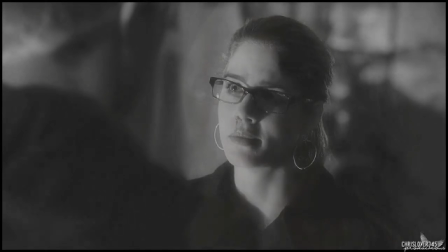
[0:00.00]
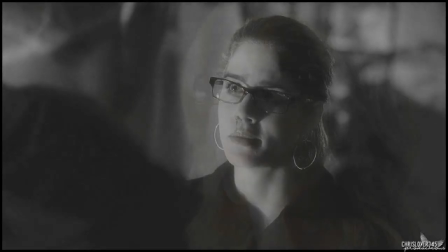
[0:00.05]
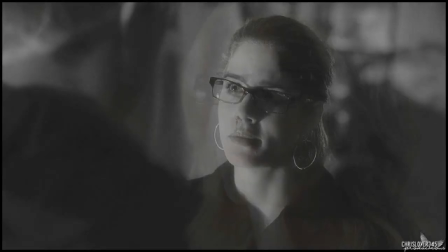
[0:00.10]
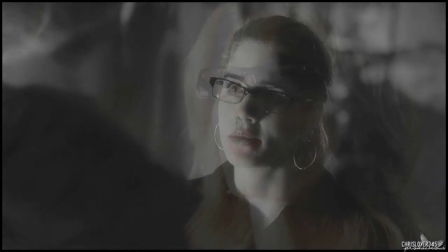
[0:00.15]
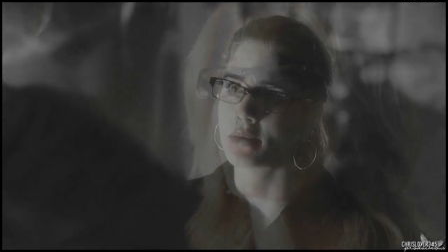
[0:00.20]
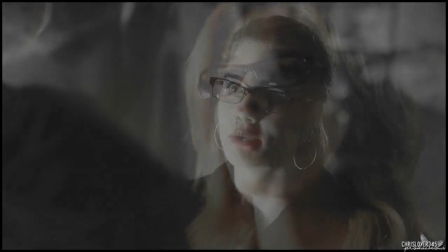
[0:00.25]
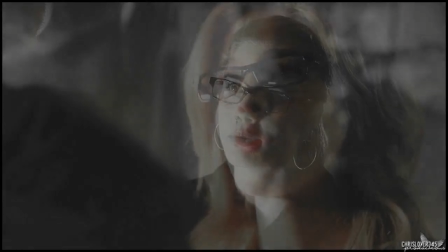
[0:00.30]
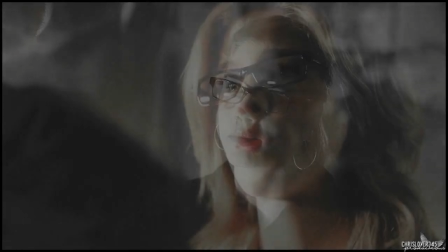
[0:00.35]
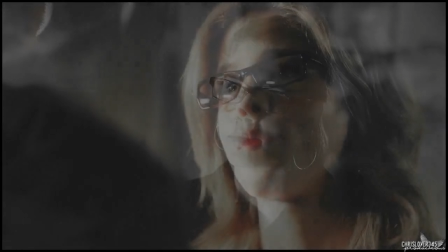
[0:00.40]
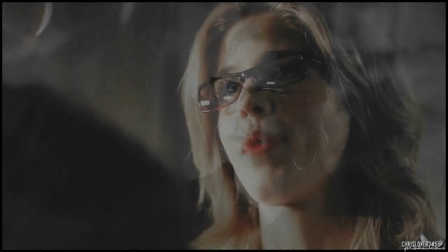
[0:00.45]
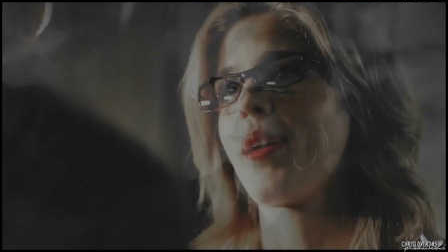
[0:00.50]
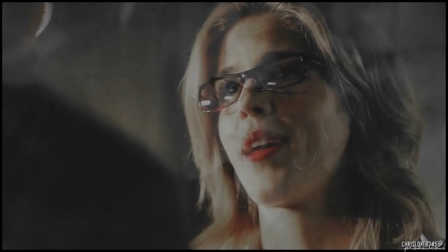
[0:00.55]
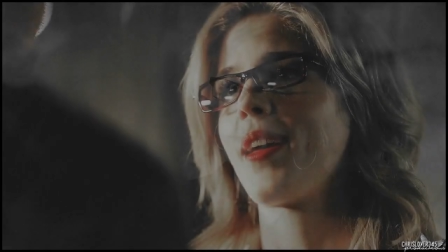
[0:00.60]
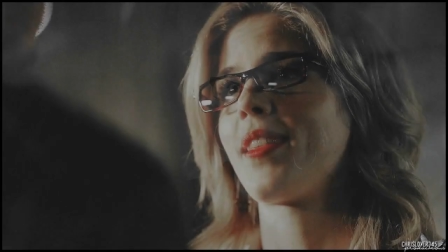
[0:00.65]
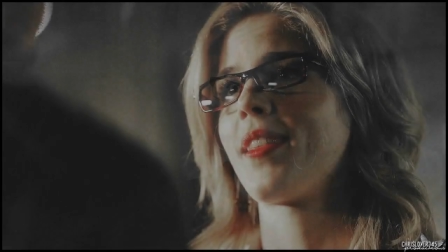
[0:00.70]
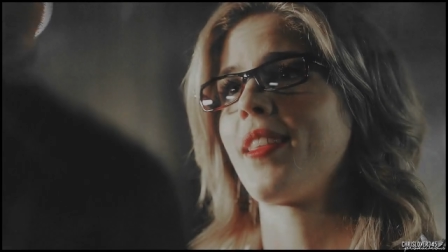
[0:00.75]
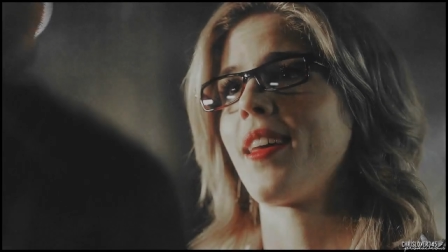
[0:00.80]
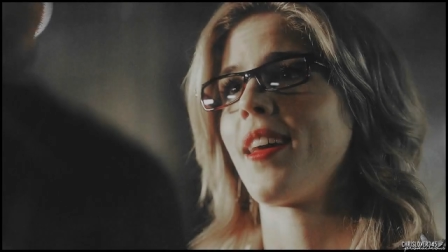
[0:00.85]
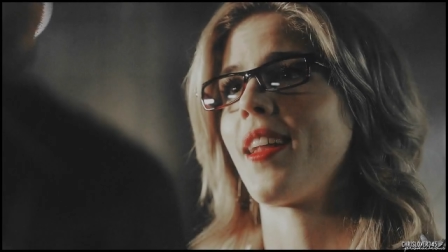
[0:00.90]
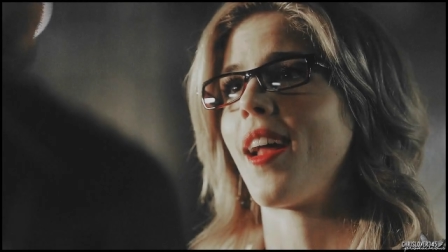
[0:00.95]
You're the
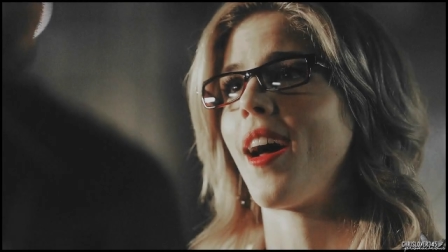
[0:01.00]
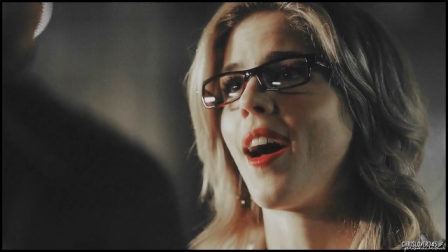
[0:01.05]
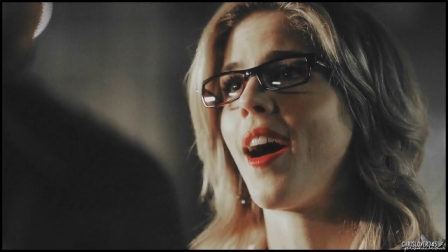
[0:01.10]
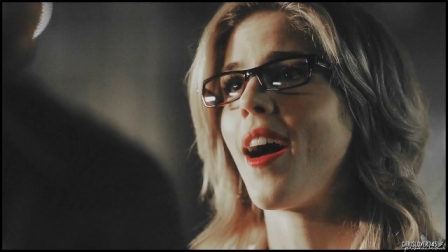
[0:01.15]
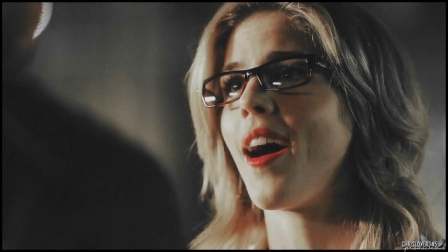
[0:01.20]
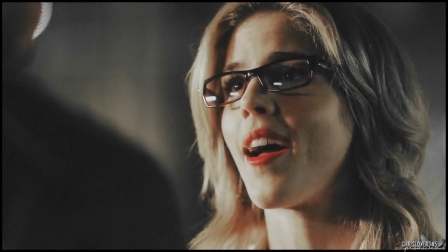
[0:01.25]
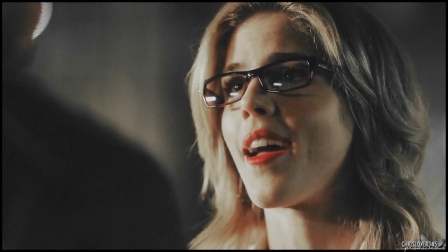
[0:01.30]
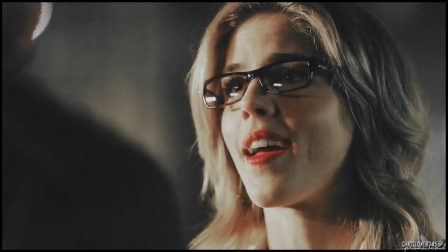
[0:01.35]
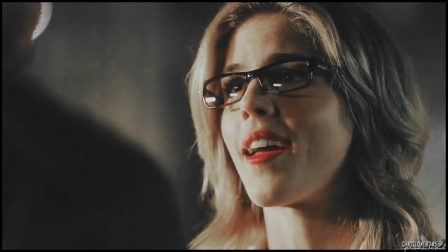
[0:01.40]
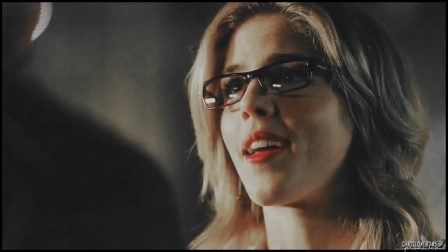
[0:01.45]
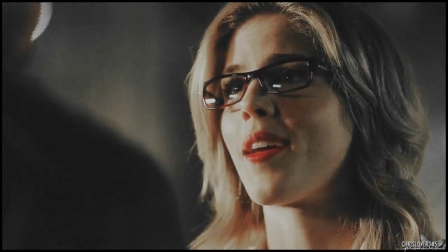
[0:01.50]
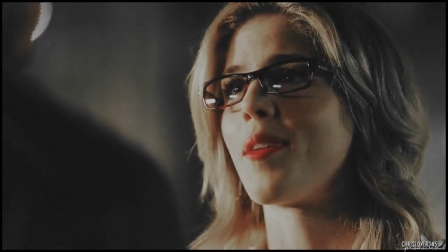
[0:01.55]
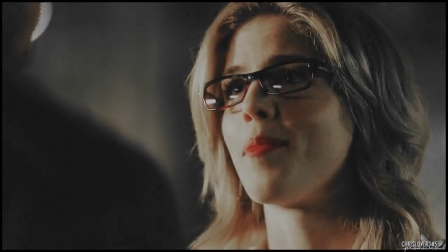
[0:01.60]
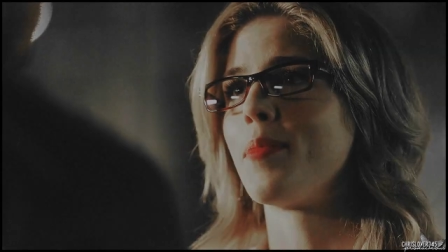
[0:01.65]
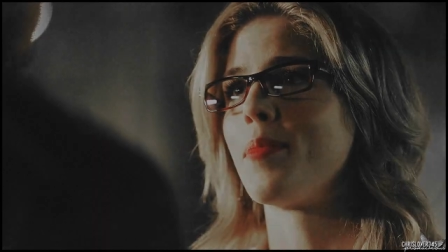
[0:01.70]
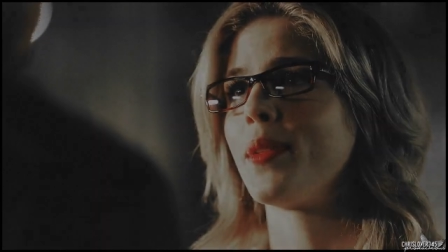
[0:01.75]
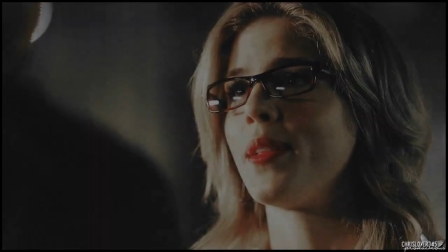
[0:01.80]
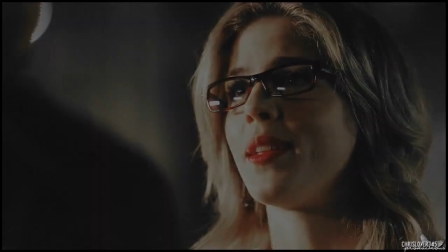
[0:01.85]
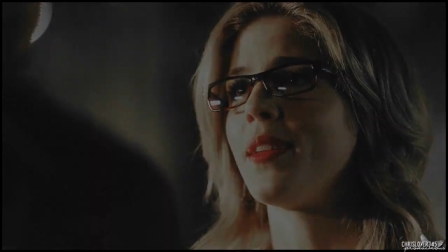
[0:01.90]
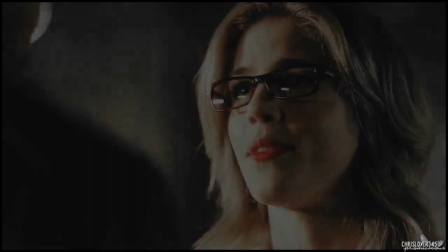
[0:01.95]
man that I
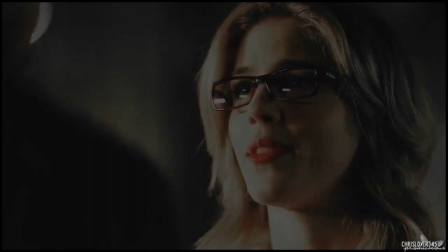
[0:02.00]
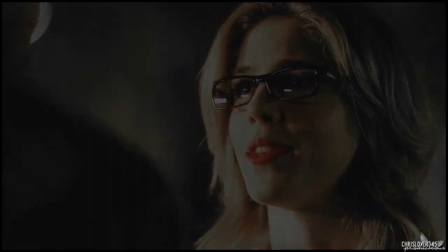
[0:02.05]
believe